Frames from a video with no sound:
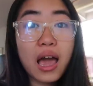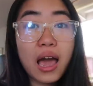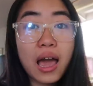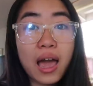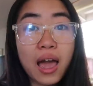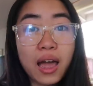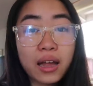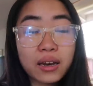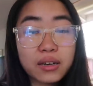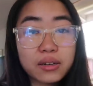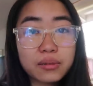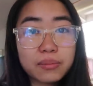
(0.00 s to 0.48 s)

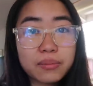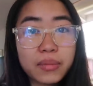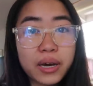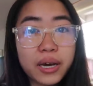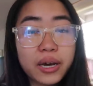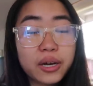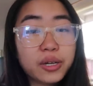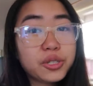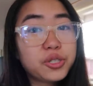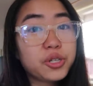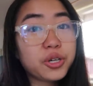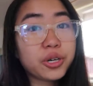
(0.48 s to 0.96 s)
And
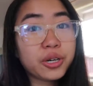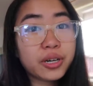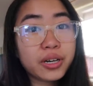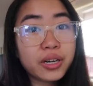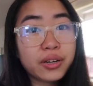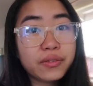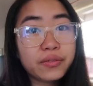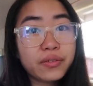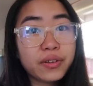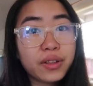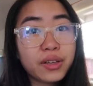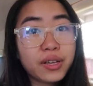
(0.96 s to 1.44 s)
my
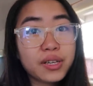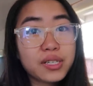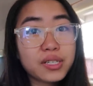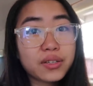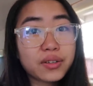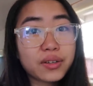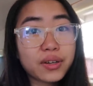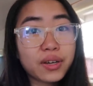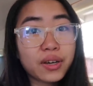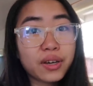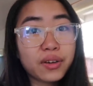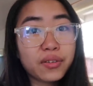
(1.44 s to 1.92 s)
alternative for
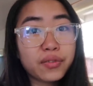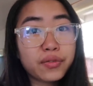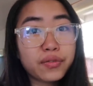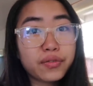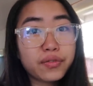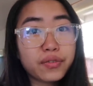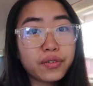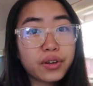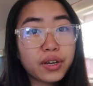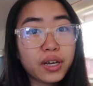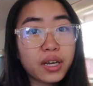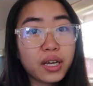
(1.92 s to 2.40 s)
this, if
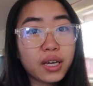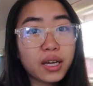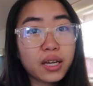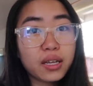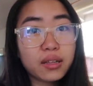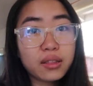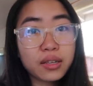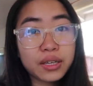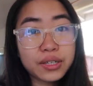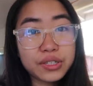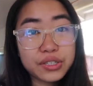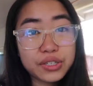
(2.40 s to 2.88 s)

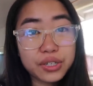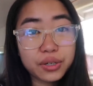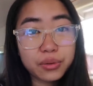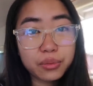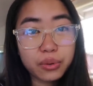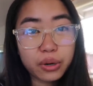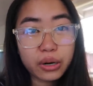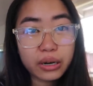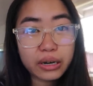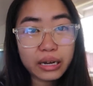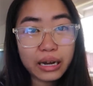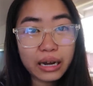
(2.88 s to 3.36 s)
things
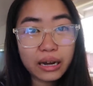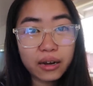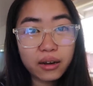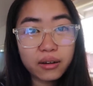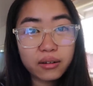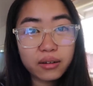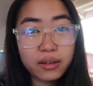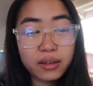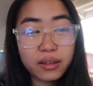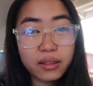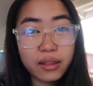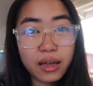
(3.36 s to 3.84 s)
didn't work
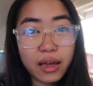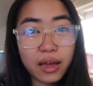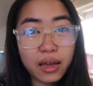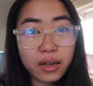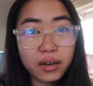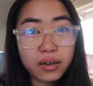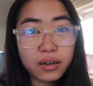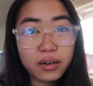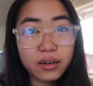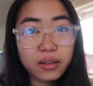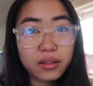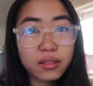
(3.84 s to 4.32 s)
out
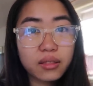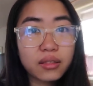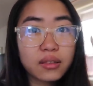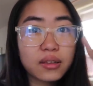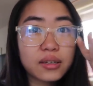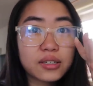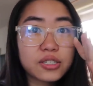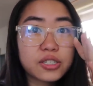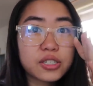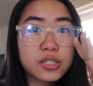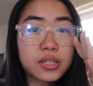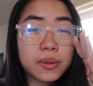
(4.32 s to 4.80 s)
and
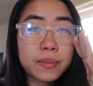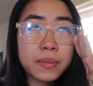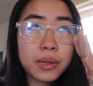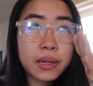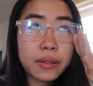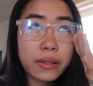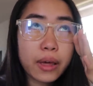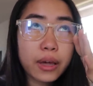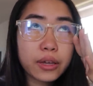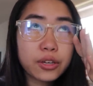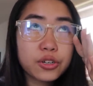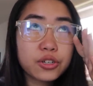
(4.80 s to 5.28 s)

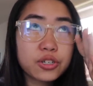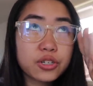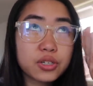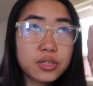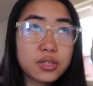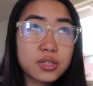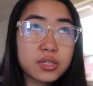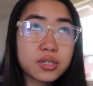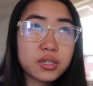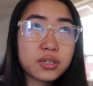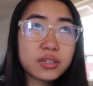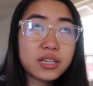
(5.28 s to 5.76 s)
something that you
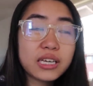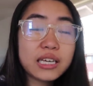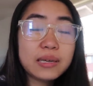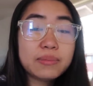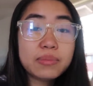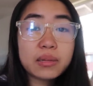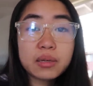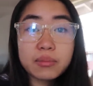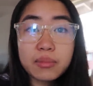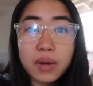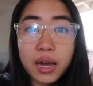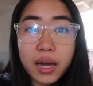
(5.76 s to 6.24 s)
should still
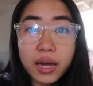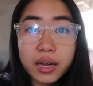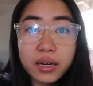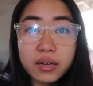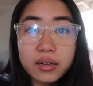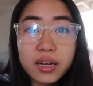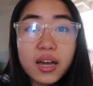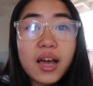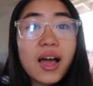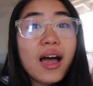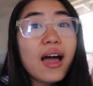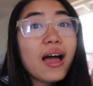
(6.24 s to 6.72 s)
keep in
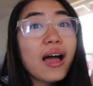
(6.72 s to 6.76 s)
mind,